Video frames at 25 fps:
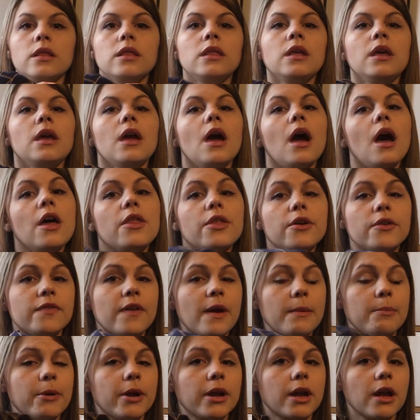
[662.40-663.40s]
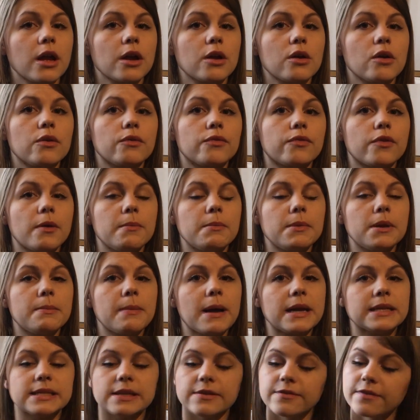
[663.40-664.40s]
The other fabric I got from
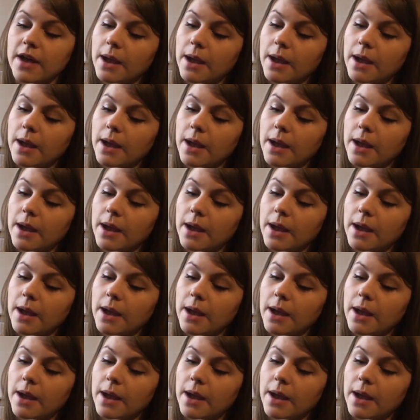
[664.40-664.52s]
Lamazi